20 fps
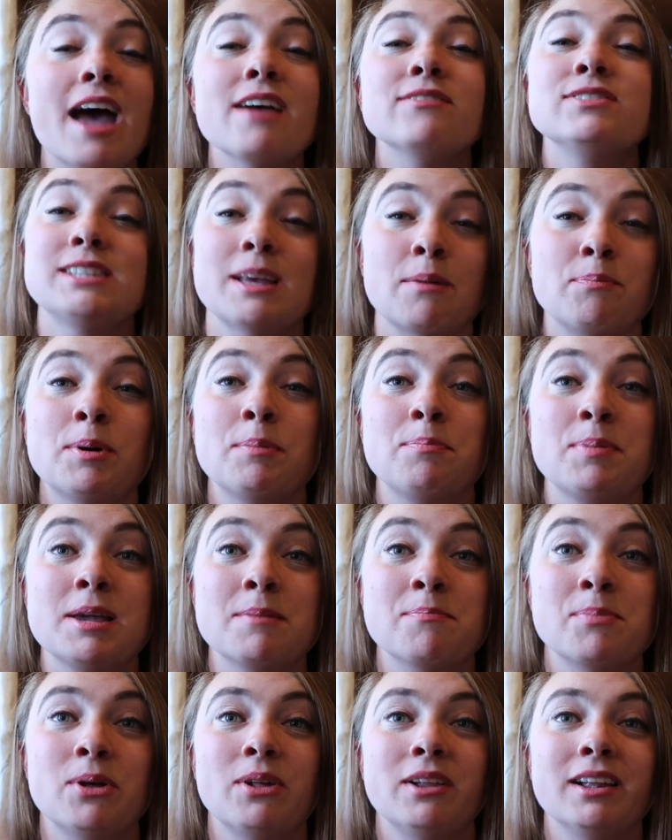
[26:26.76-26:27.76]
separate
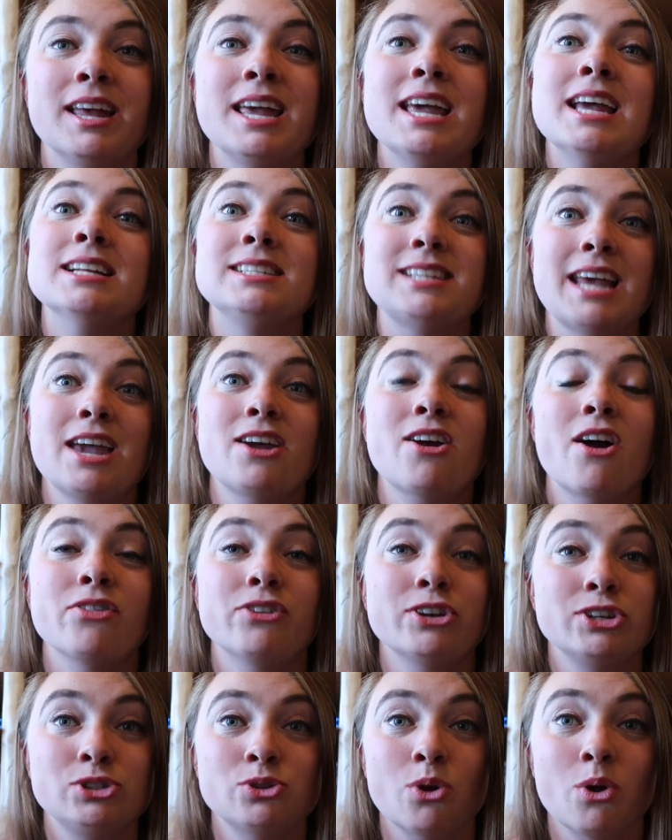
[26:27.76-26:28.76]
people take on
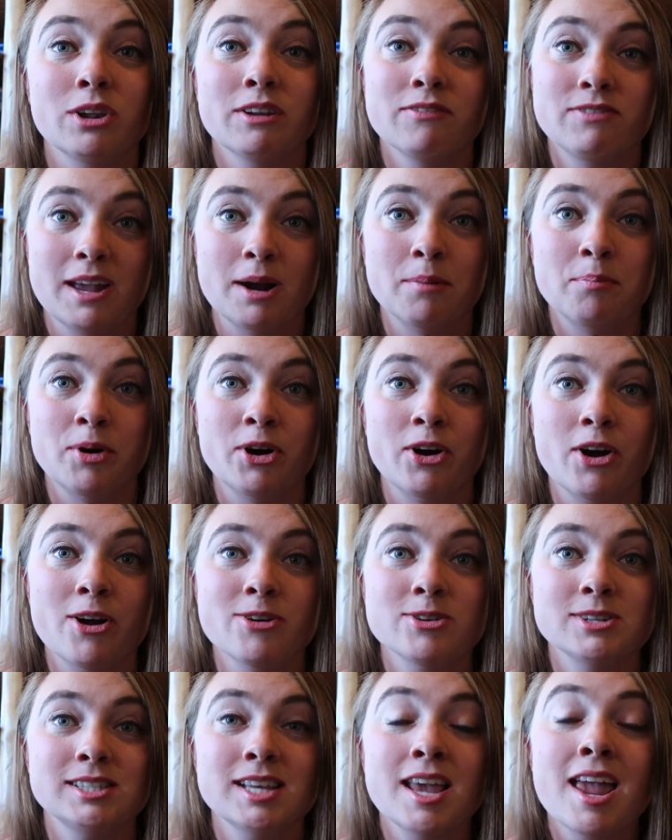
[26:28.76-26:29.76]
the soul of their
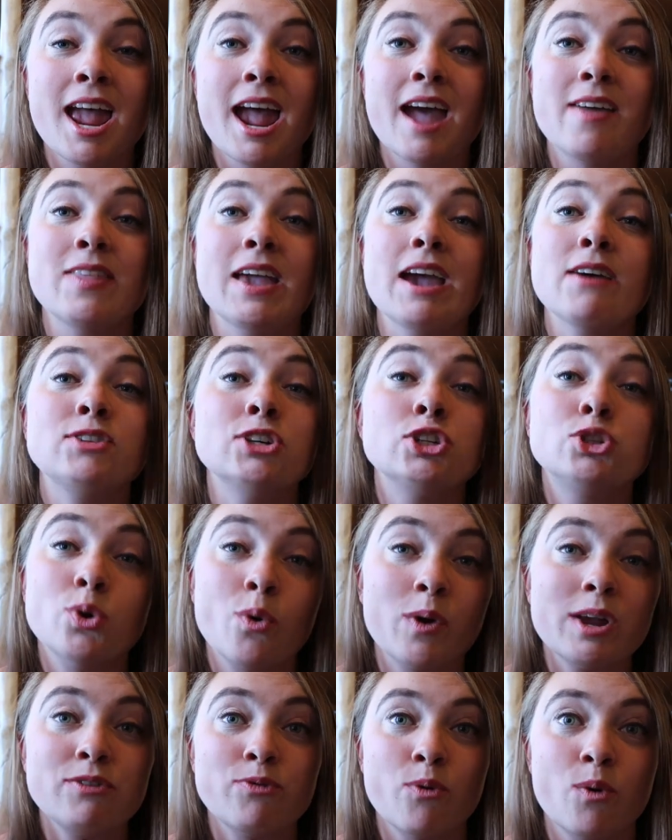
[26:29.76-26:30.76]
boroughs, and they have to
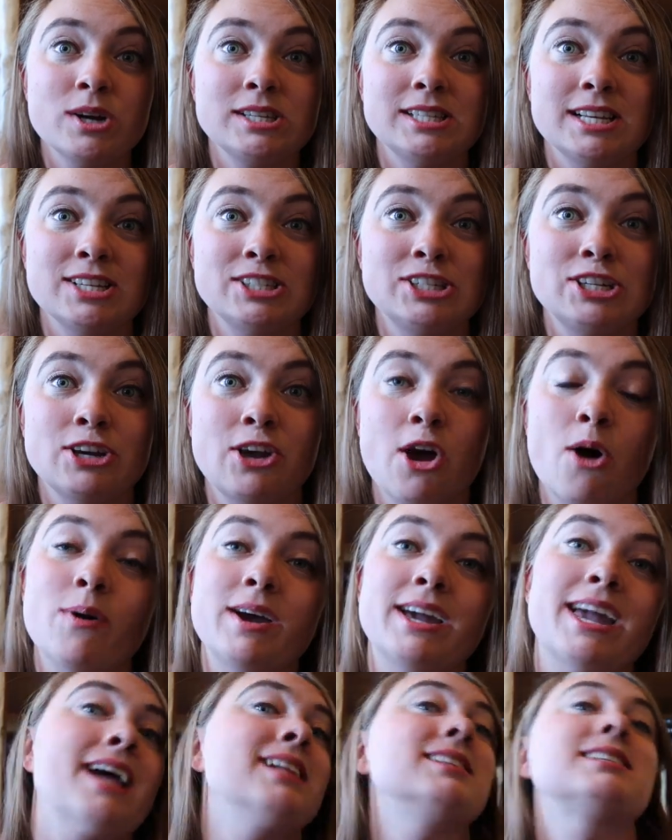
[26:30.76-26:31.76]
join forces to go
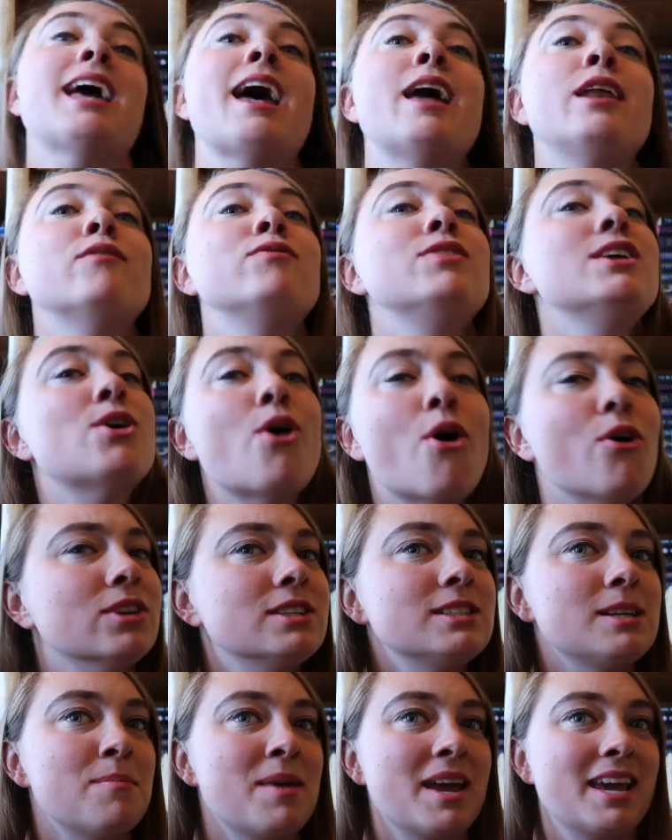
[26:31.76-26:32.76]
against kind of the
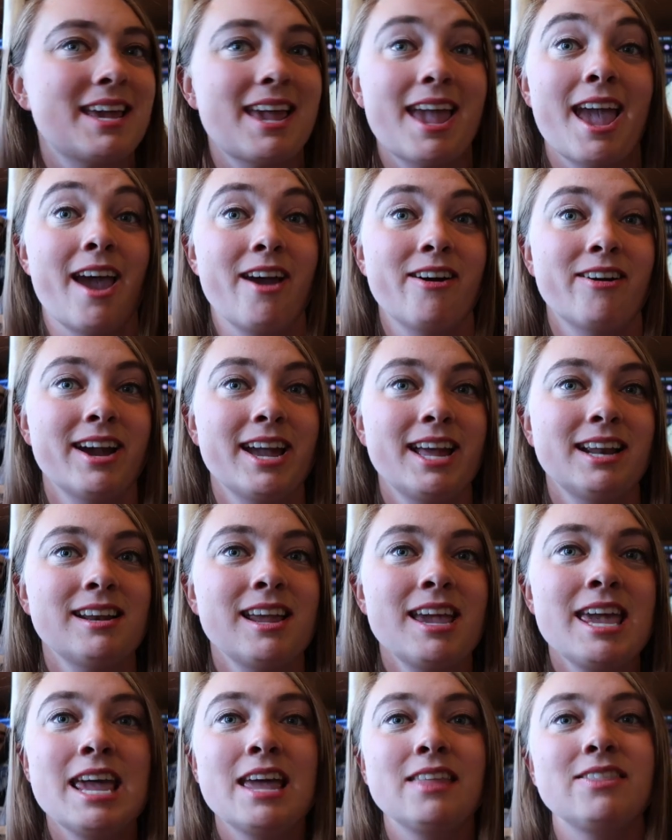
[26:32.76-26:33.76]
ultimate Karen.
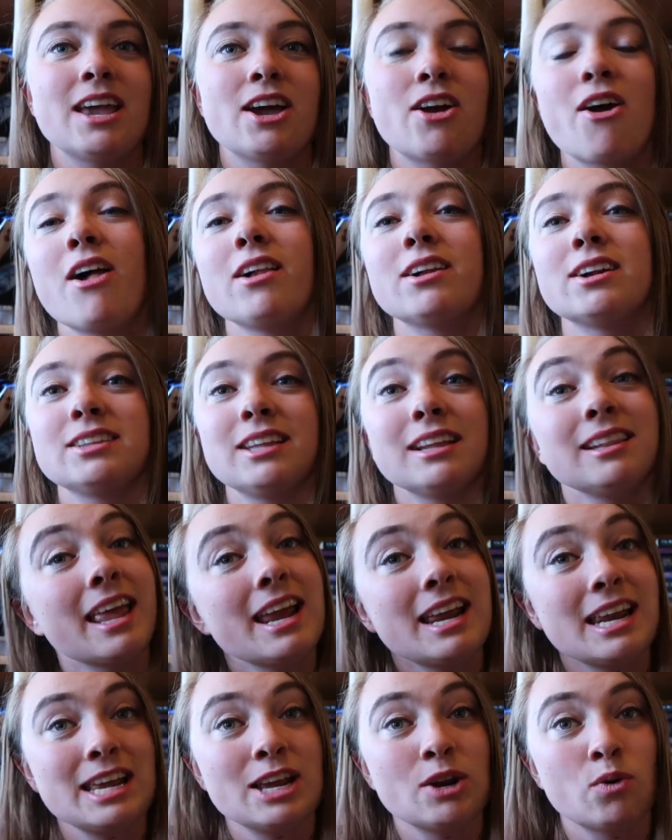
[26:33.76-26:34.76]
They call her the
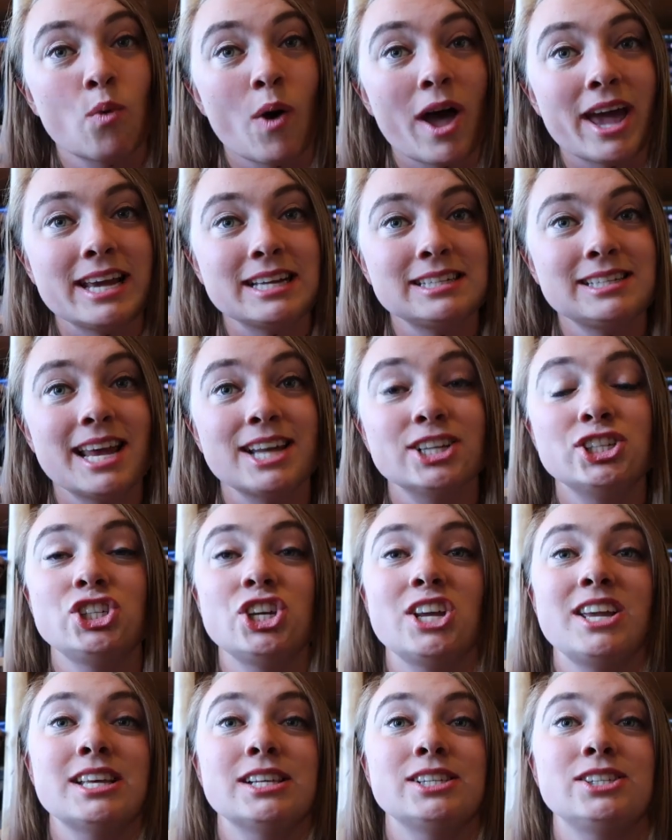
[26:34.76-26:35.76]
Lady in White, and
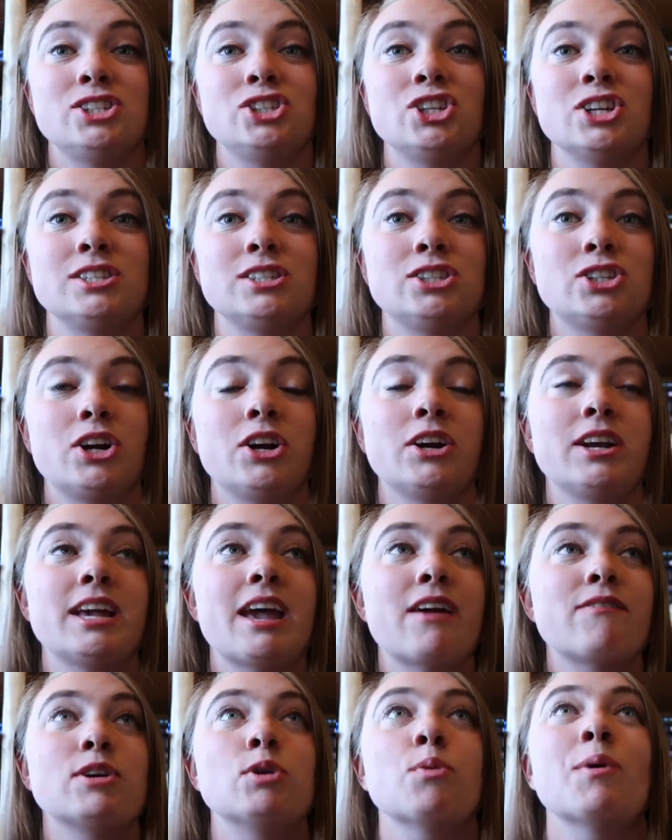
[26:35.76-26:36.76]
she is just turning
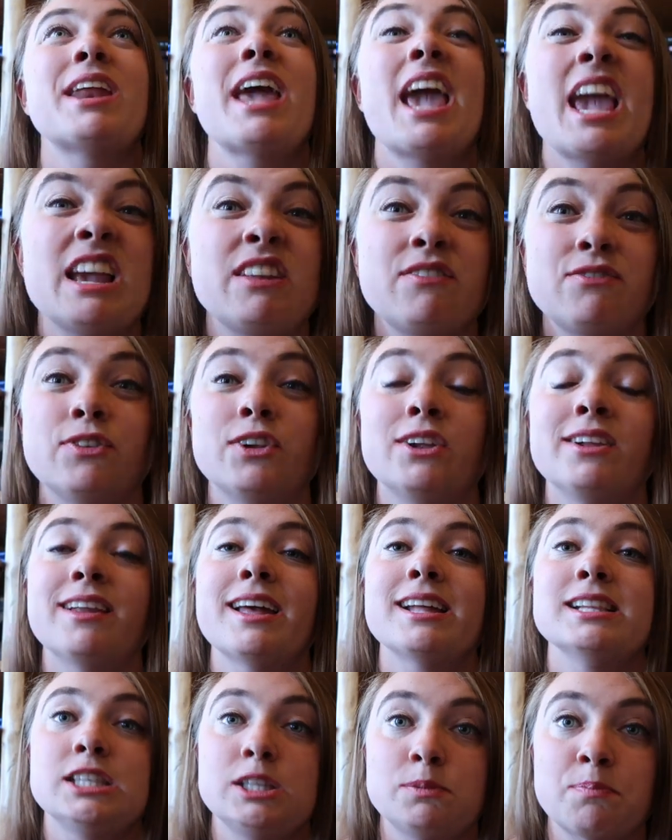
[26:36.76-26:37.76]
everyone hateful
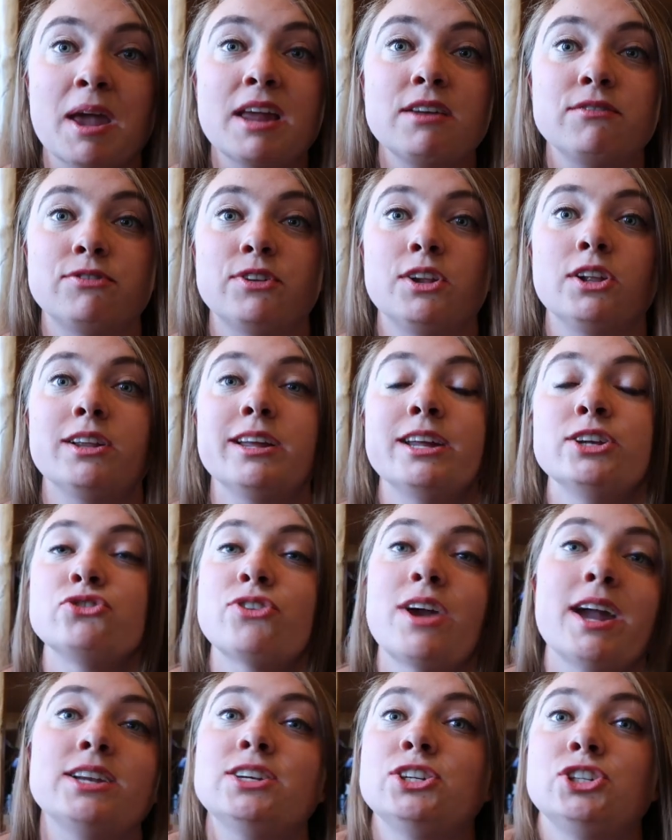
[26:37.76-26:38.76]
and spiteful and
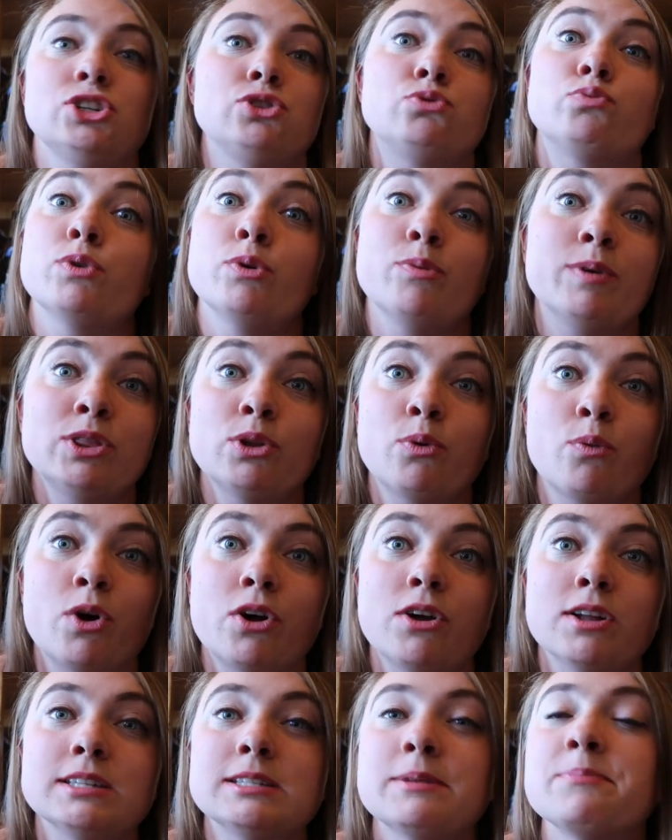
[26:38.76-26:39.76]
trying to just ruin the
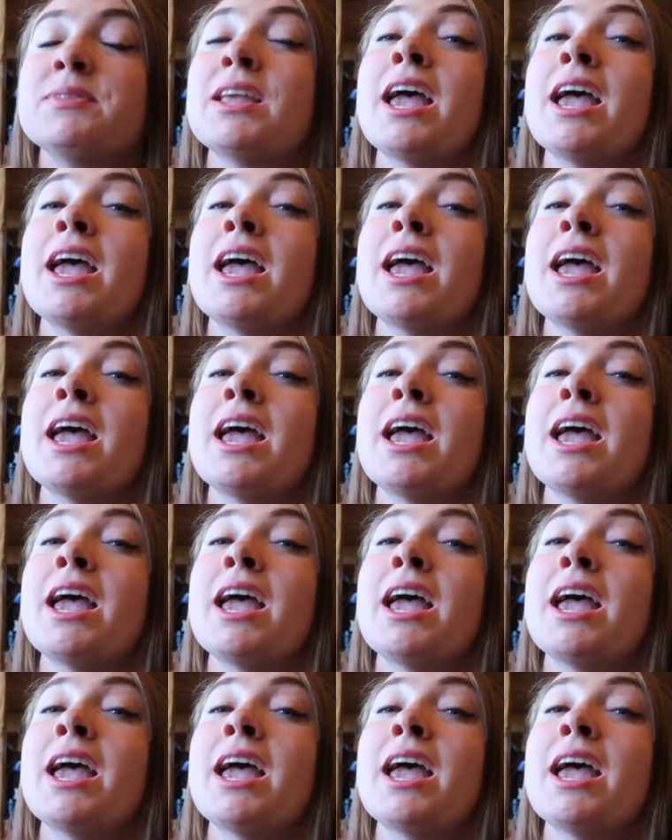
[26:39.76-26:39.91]
world.